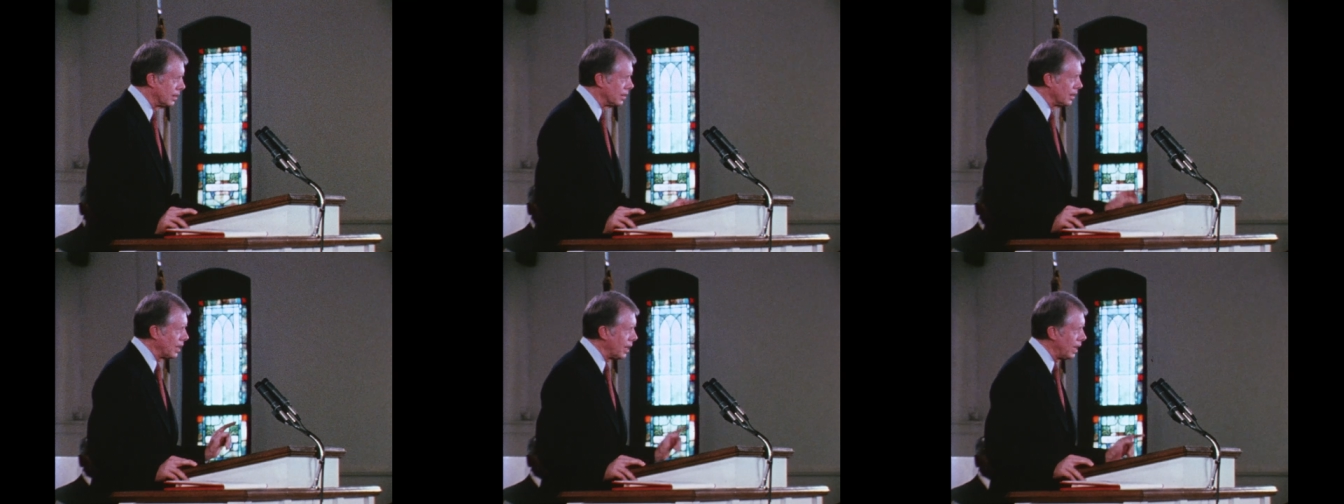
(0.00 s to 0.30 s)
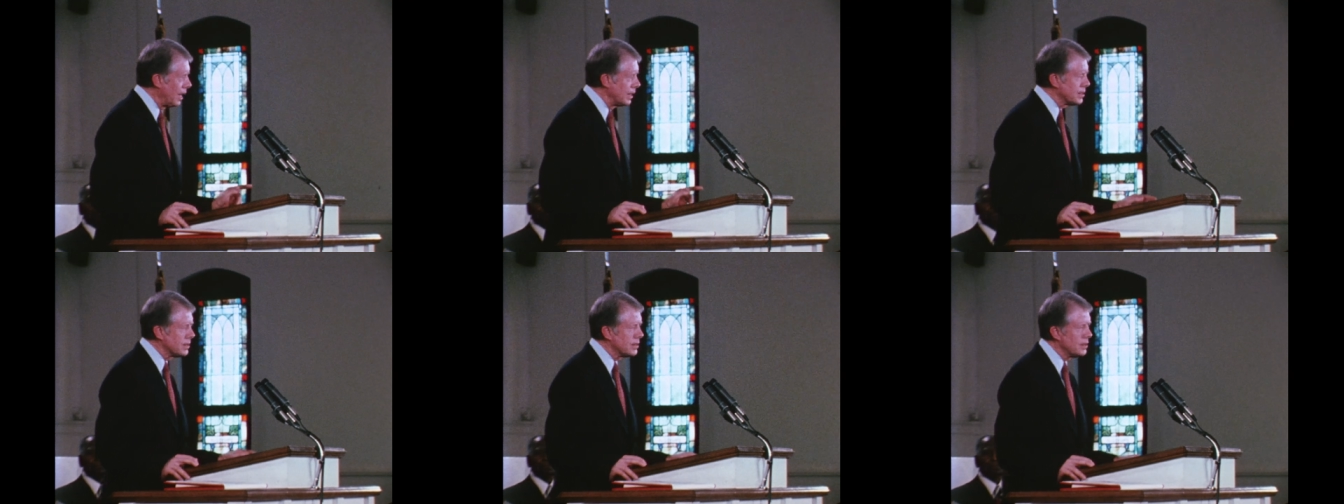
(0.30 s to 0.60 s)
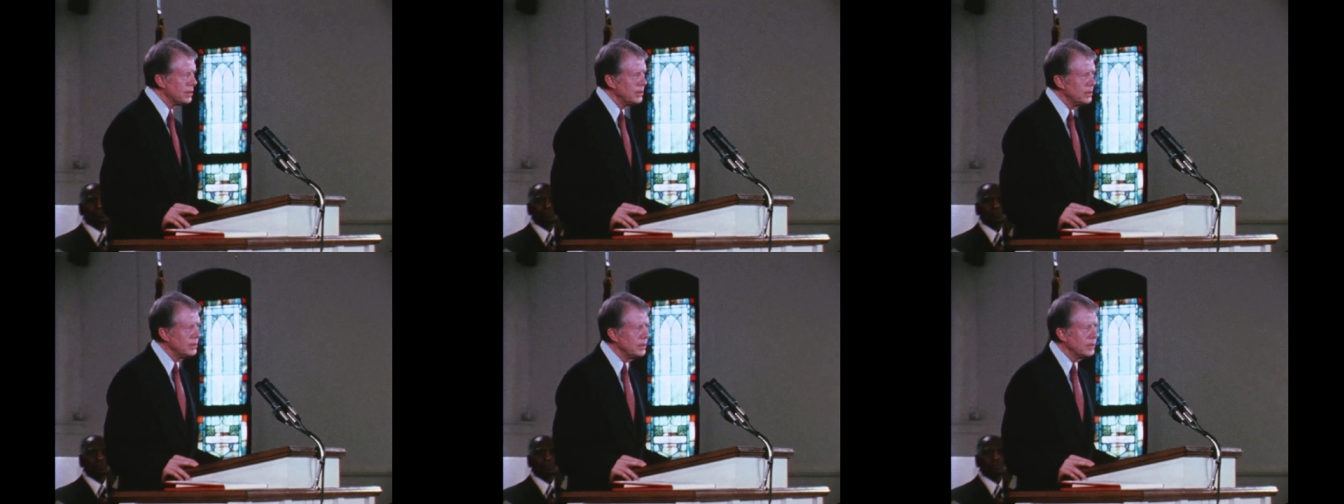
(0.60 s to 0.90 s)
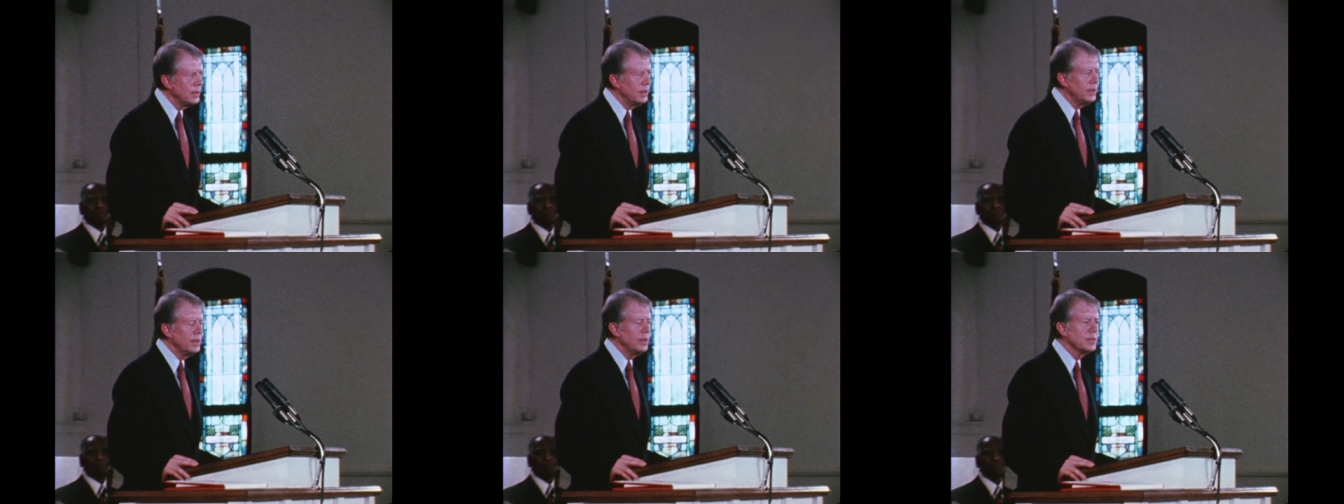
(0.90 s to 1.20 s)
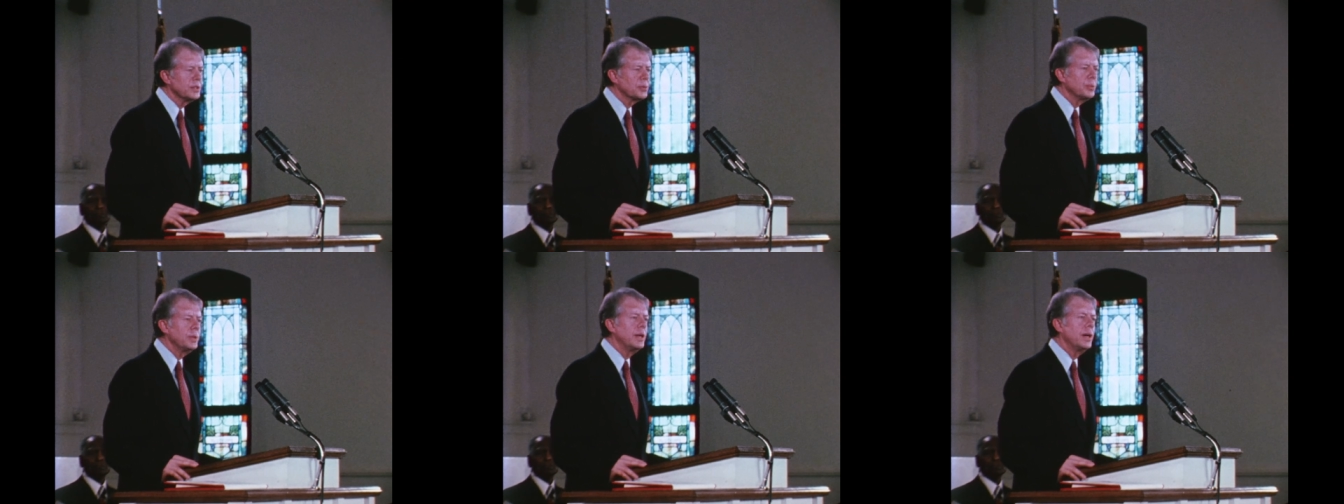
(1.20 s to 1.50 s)
In the last two
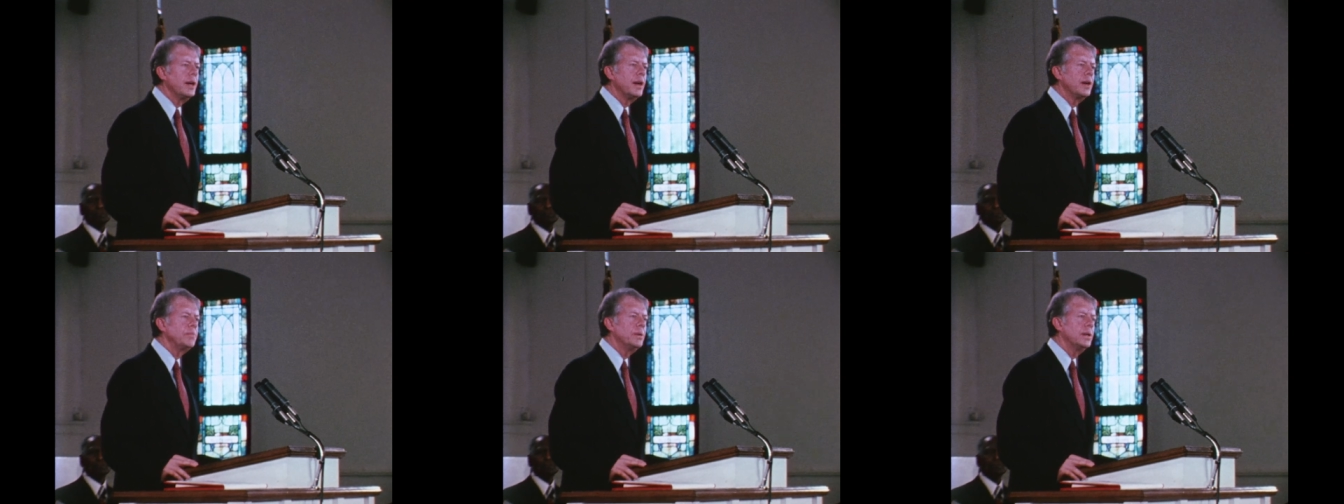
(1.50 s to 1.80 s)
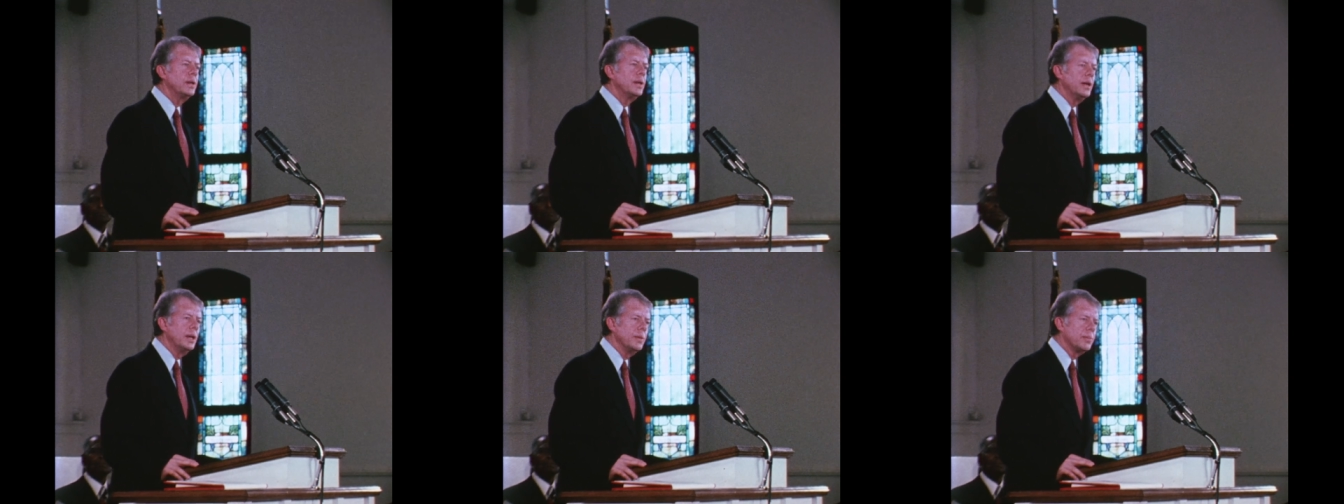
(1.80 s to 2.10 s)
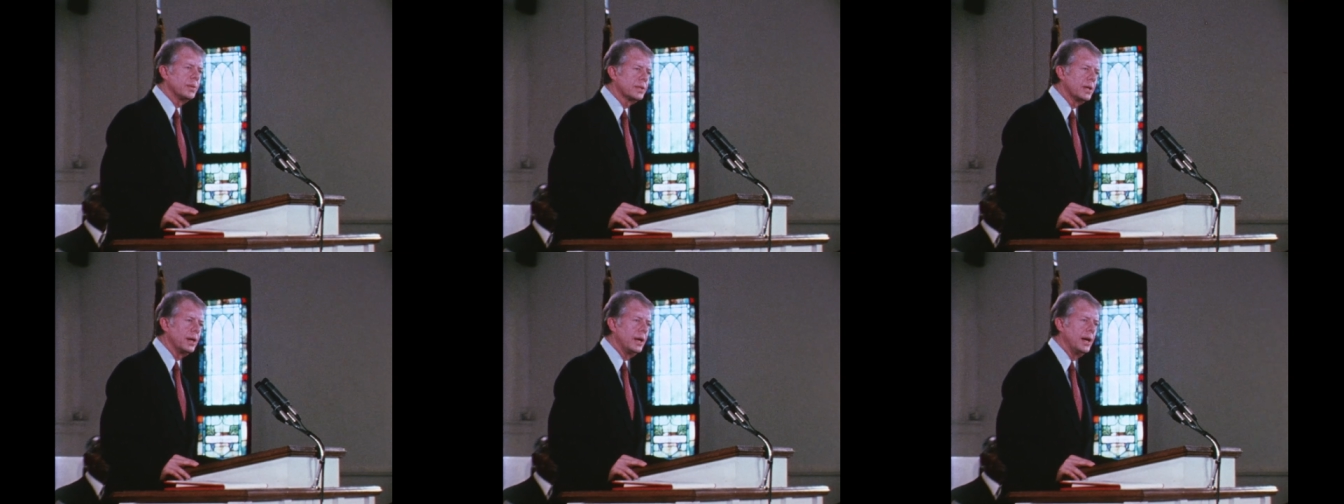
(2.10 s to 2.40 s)
years, we have been able